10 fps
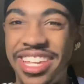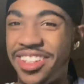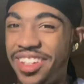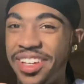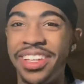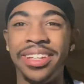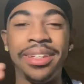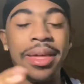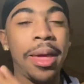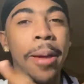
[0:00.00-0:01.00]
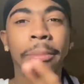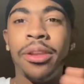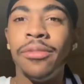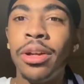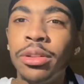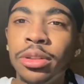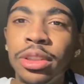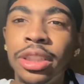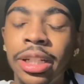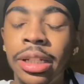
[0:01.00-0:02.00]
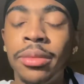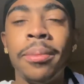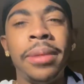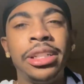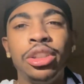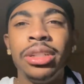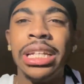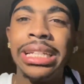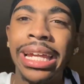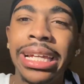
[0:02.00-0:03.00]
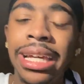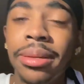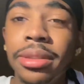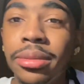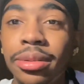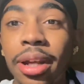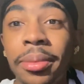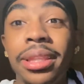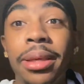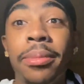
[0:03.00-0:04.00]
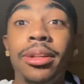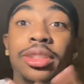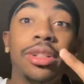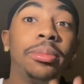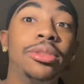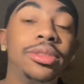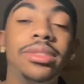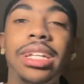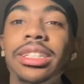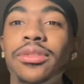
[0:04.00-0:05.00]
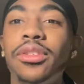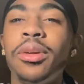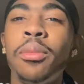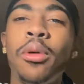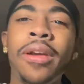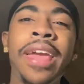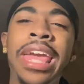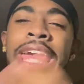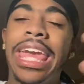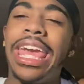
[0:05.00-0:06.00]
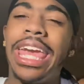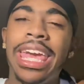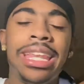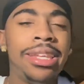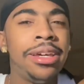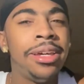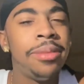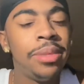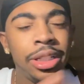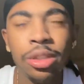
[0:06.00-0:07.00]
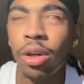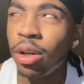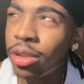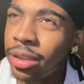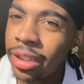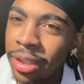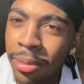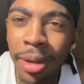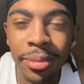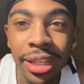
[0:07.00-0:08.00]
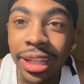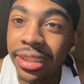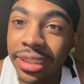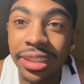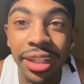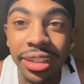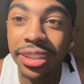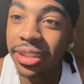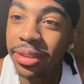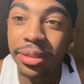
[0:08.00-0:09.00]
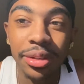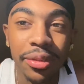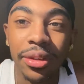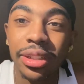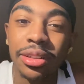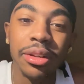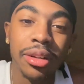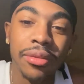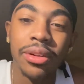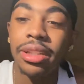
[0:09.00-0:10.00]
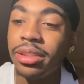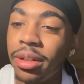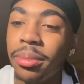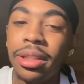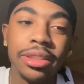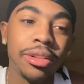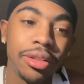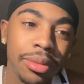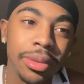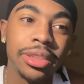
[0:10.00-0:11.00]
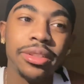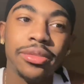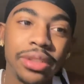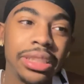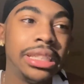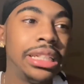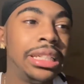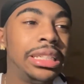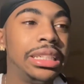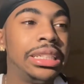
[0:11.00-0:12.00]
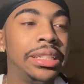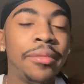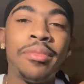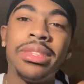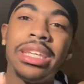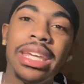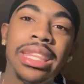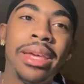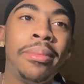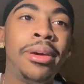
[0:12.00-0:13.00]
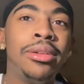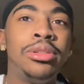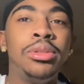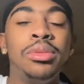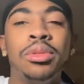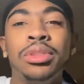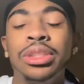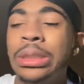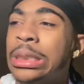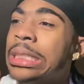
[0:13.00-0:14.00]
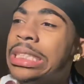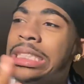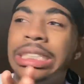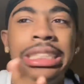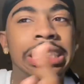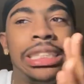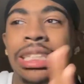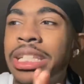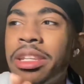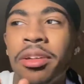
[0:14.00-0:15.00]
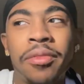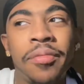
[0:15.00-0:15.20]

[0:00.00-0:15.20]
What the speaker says: Yeah. But if y'all new to this channel, make sure you guys like, comment, subscribe, hit that bell, turn the post notification for your boy. And make sure you also tell your mom, your dad, your sister, aunts and uncles, grandfathers, grandmother, great-grandmothers, your friends and cousins to hit that bell too. And just, you know,